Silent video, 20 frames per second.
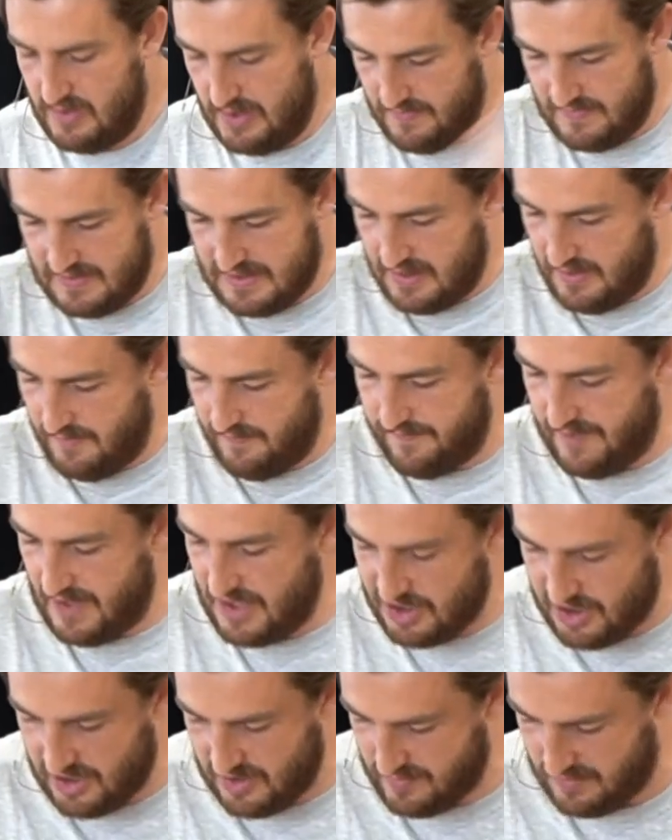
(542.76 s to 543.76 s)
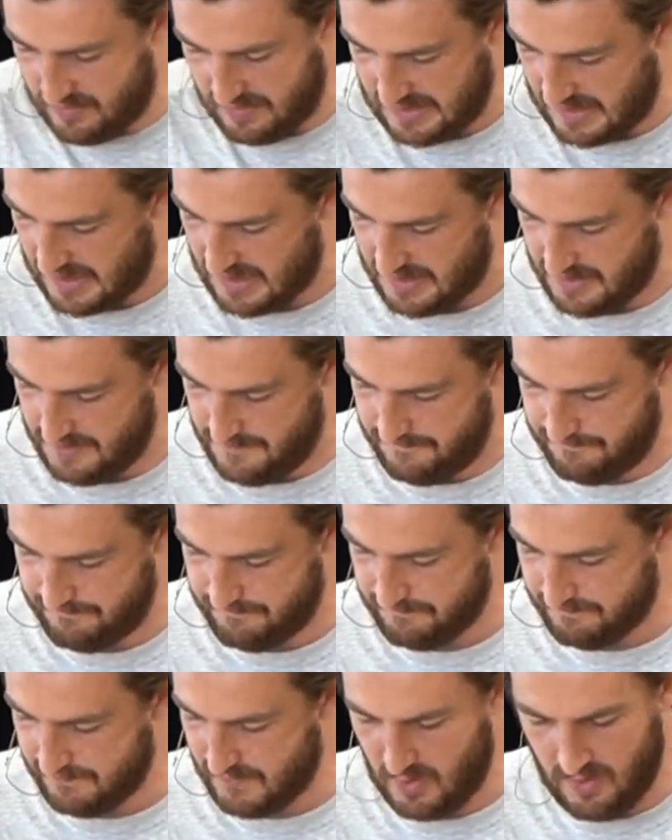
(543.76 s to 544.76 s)
all of a sudden fashionable again.
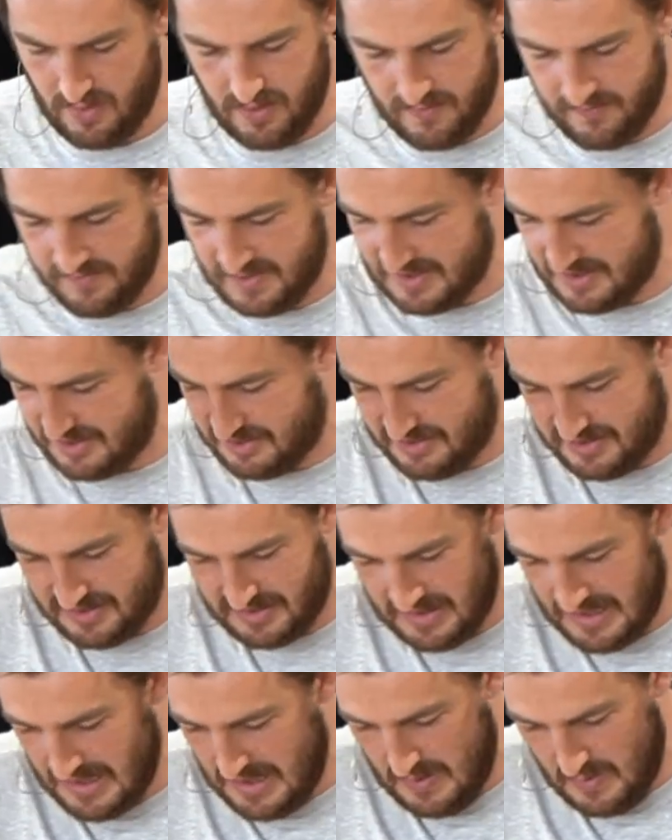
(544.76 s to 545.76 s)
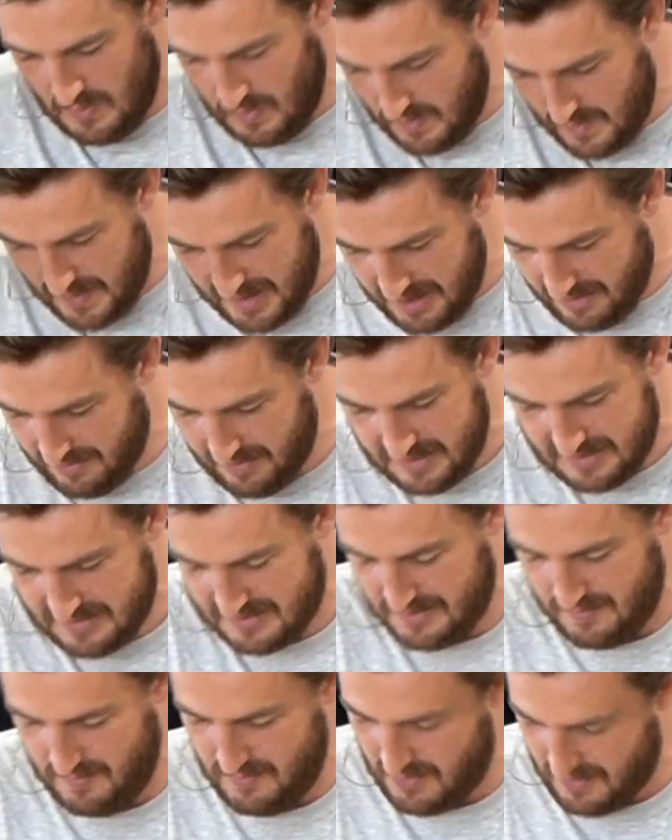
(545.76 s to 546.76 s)
All of this is just
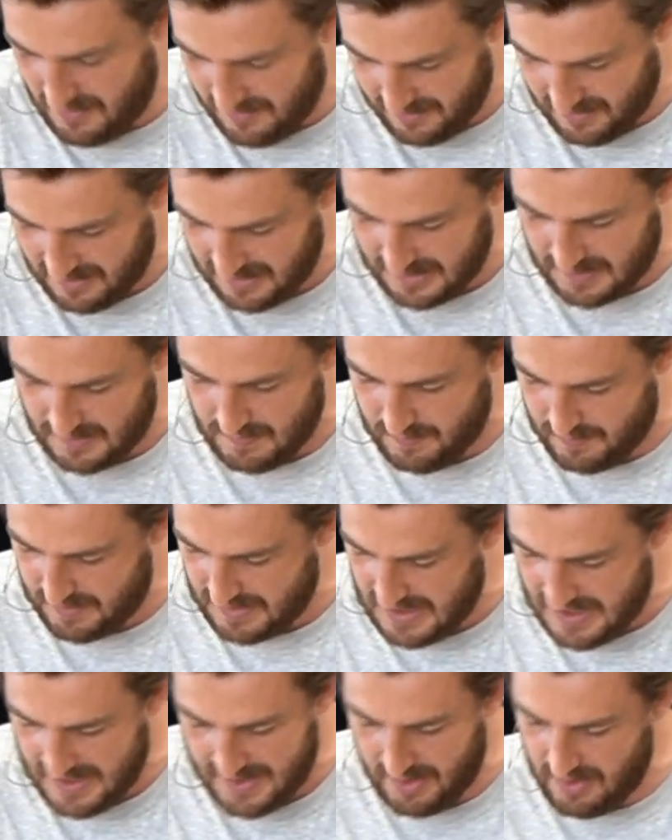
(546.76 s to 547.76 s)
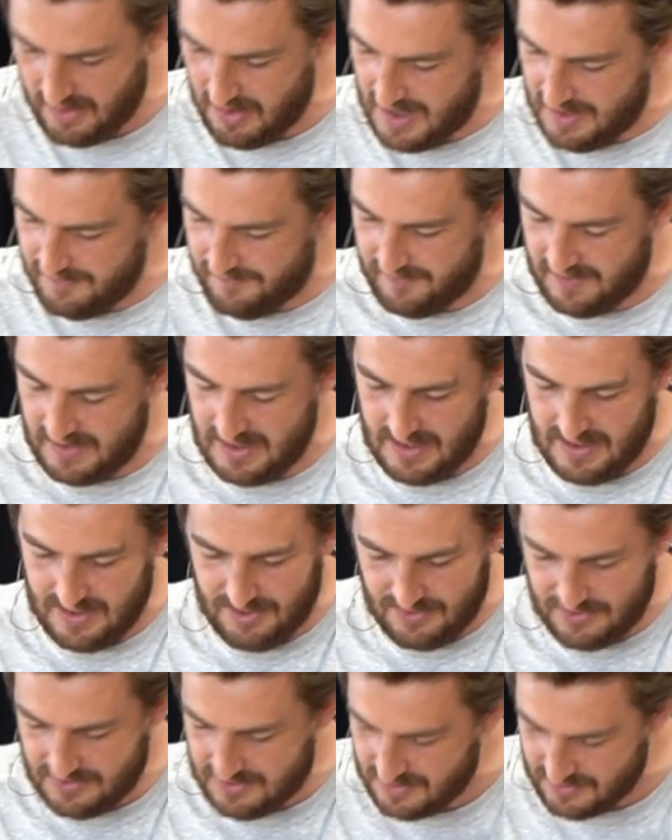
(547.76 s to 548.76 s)
wearisome, more than I can bear. Life
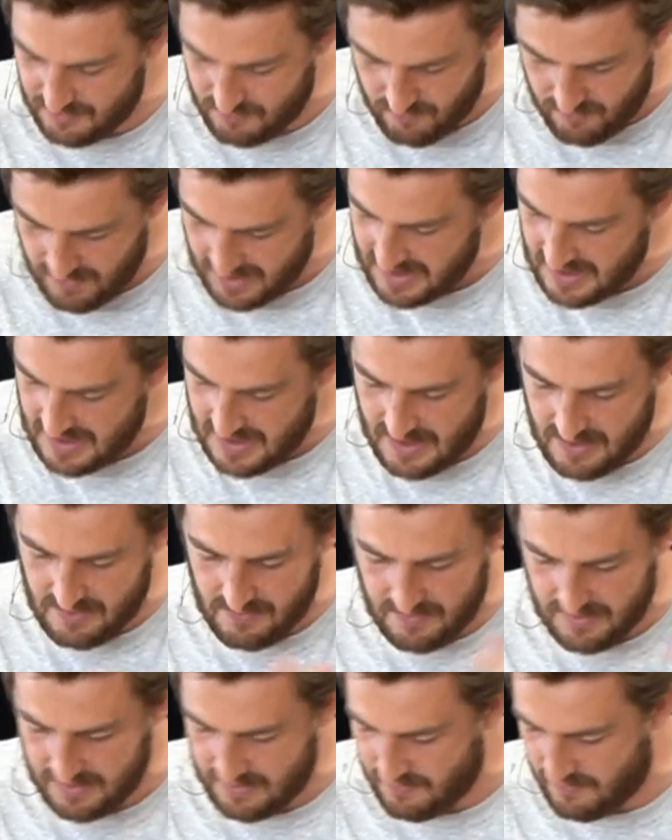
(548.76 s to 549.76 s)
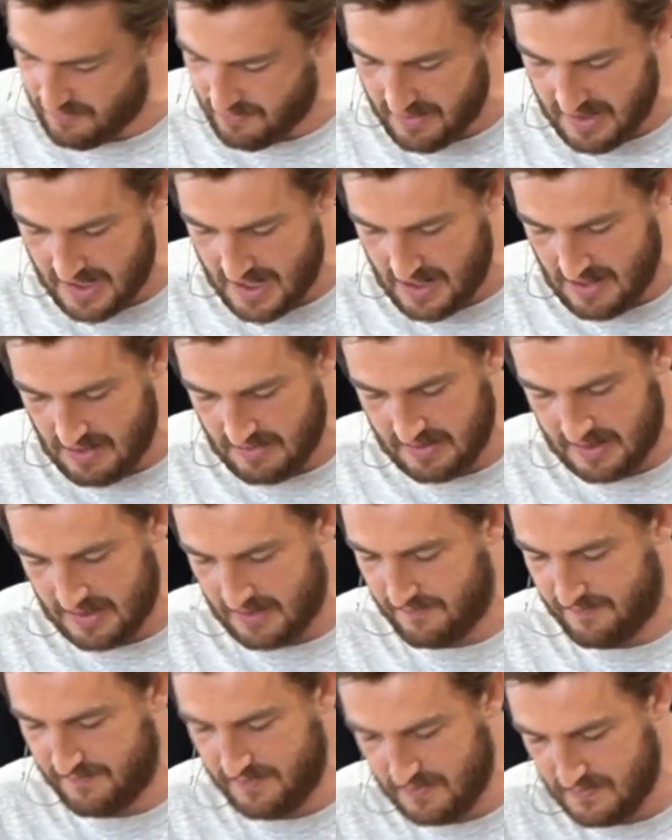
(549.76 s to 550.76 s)
just goes round and round, and
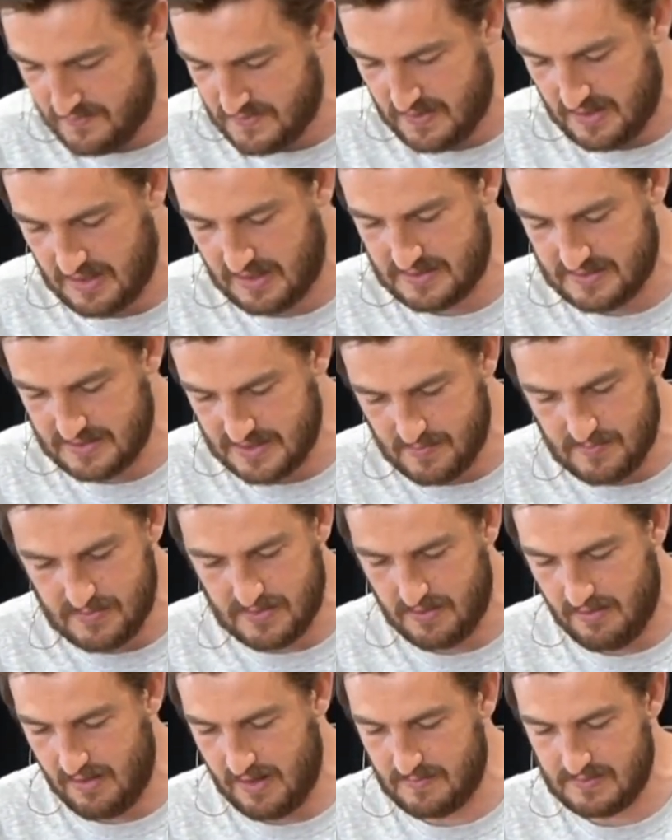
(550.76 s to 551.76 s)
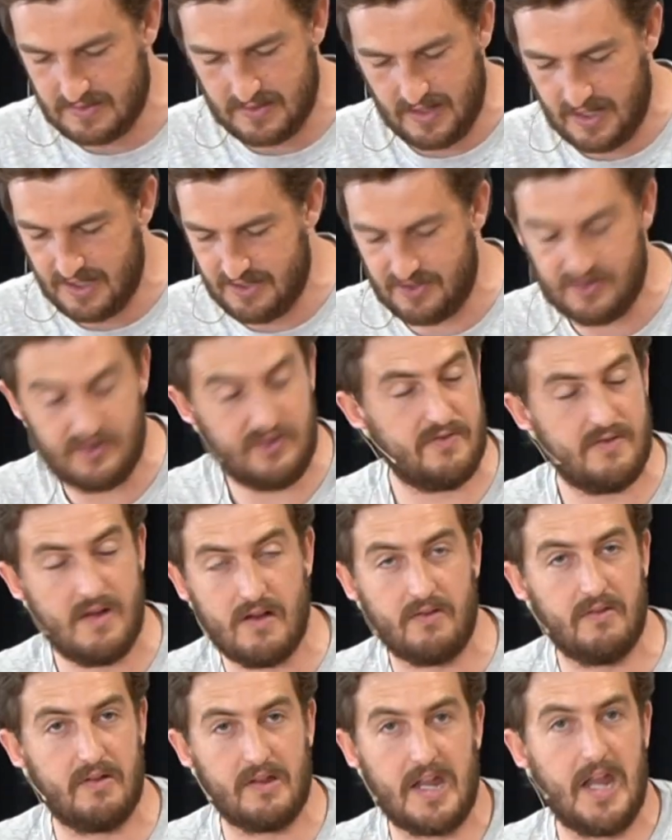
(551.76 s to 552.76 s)
it feels like sometimes I just
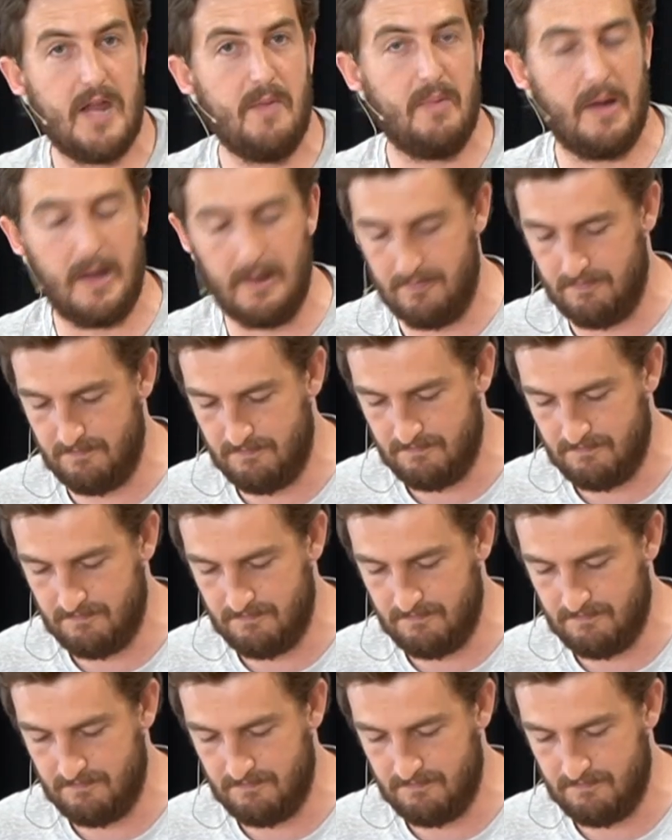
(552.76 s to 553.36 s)
struggle to keep up.